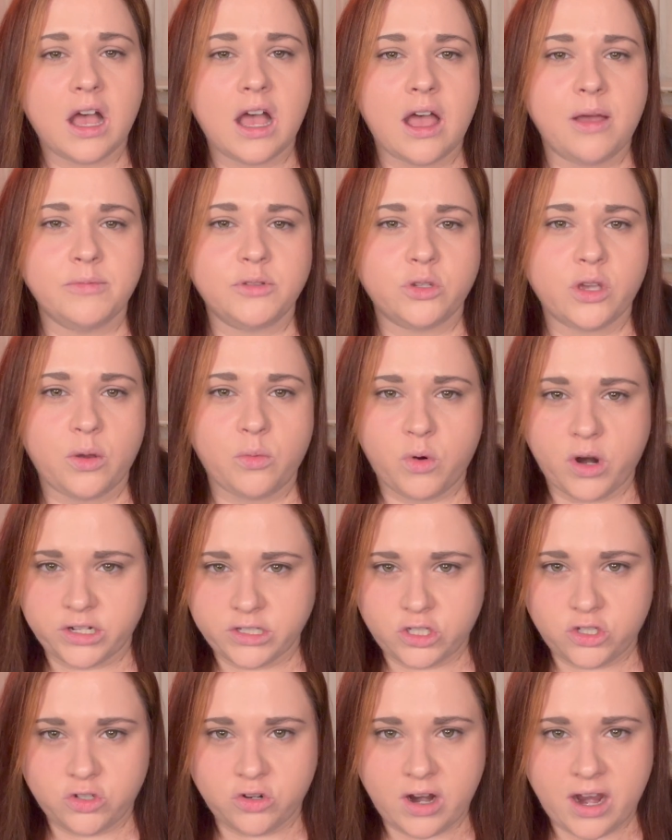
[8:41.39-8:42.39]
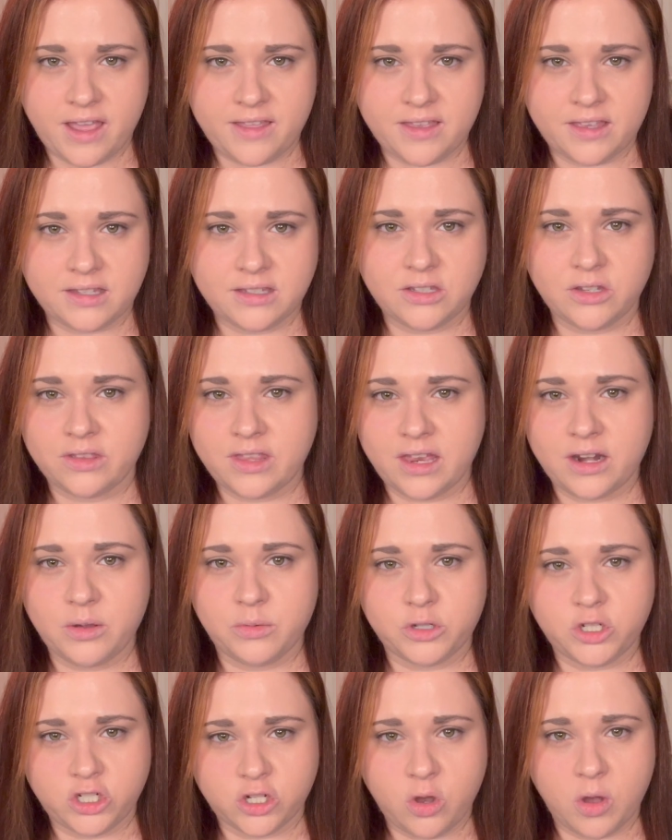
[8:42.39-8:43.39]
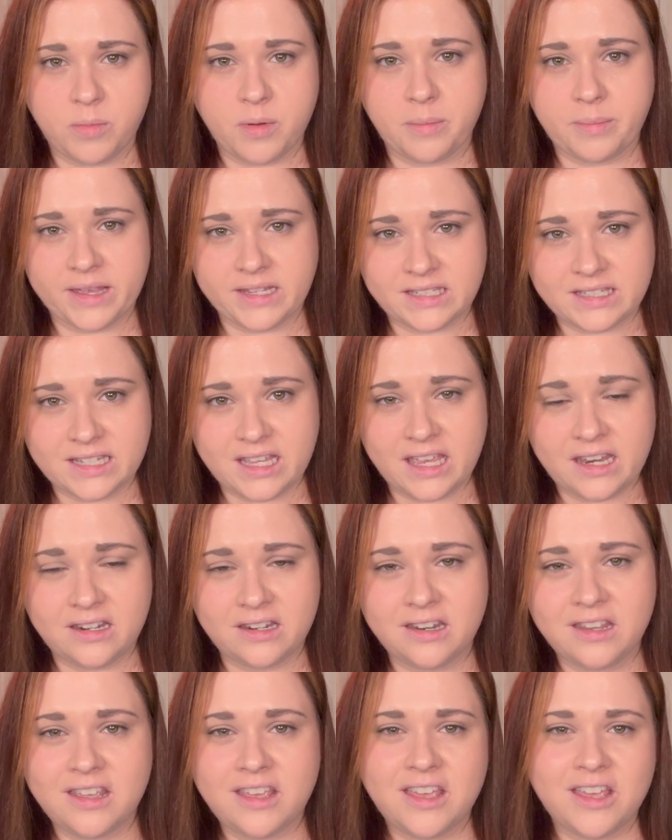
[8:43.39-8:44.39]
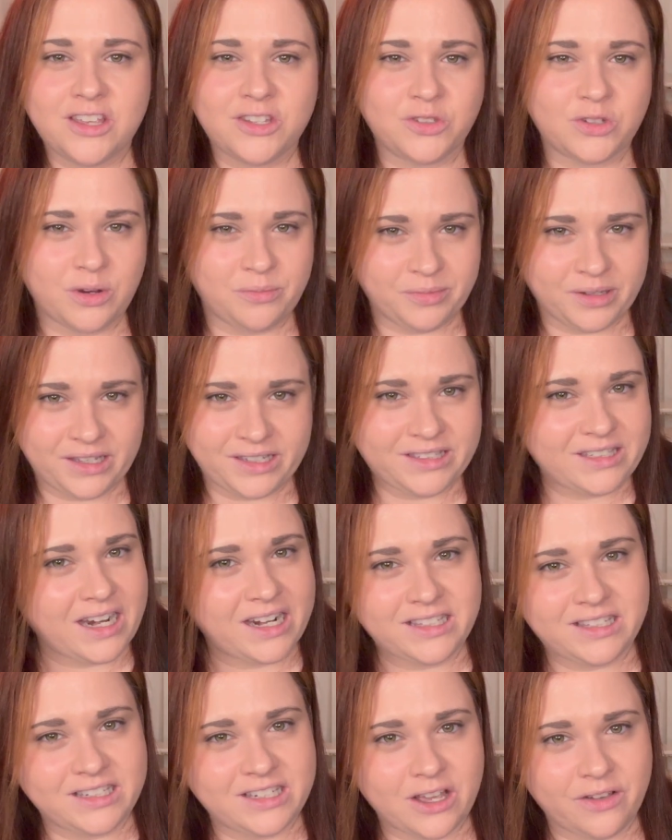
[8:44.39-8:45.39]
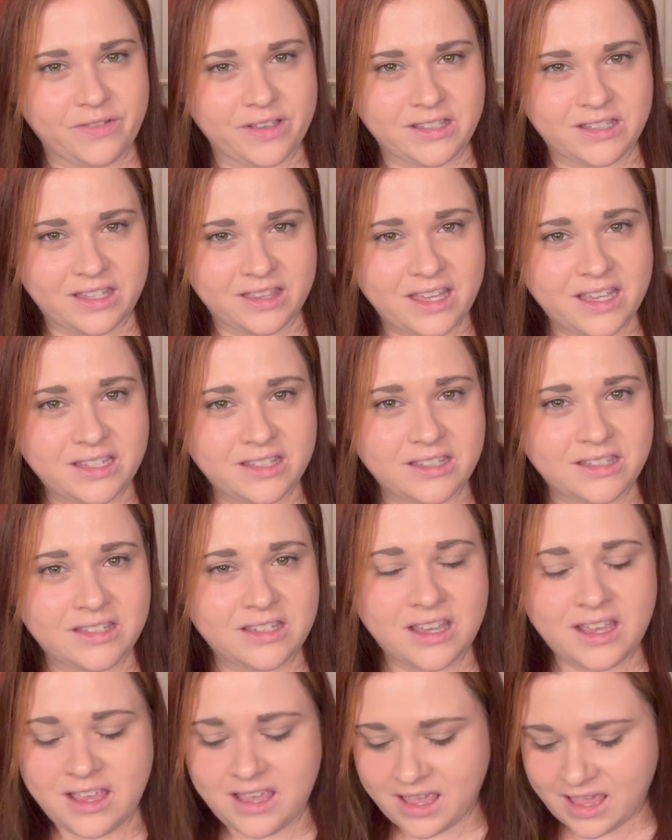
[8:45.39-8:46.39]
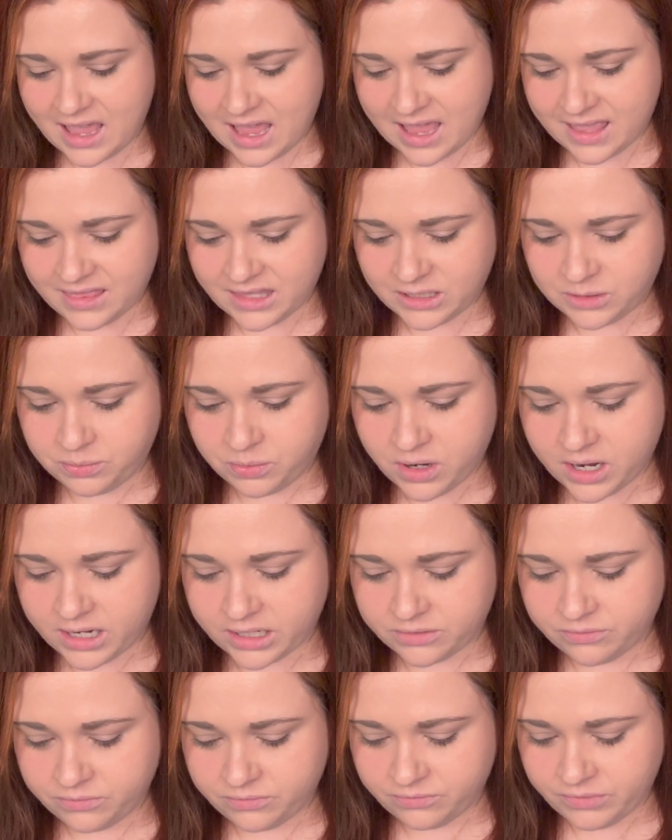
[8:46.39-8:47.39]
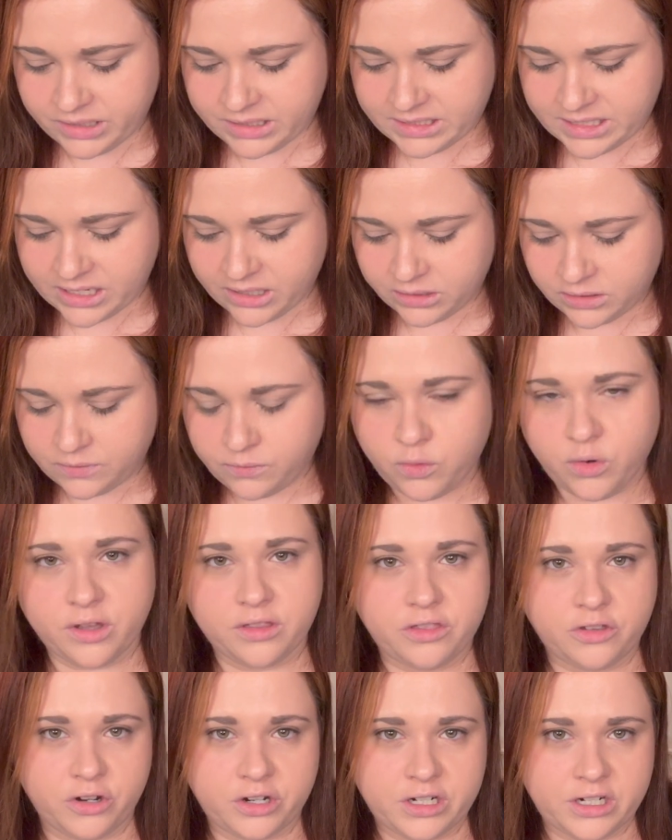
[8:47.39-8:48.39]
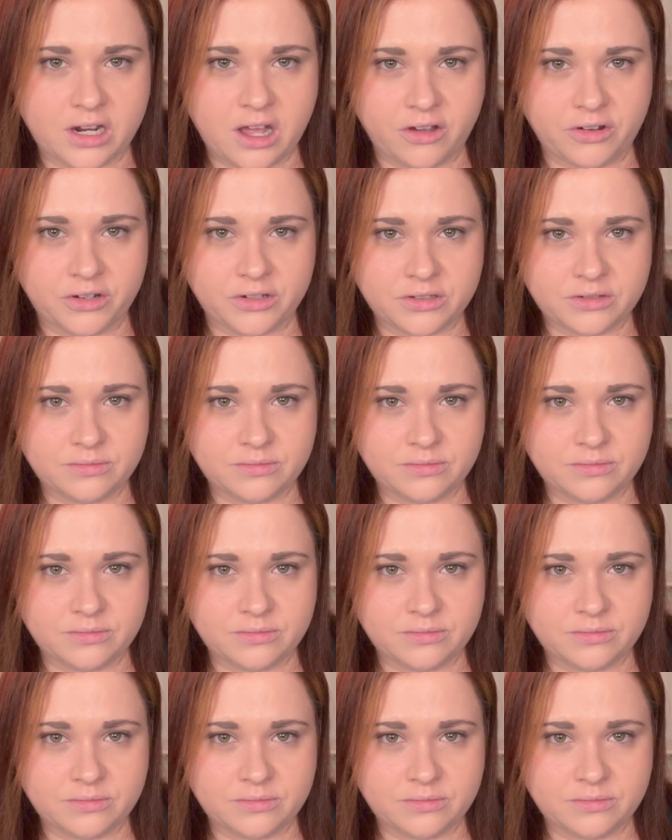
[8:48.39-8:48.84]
So I wanted to try this so that it would show up on my skin. So I'm really excited to delve into this. And this product retails for $30.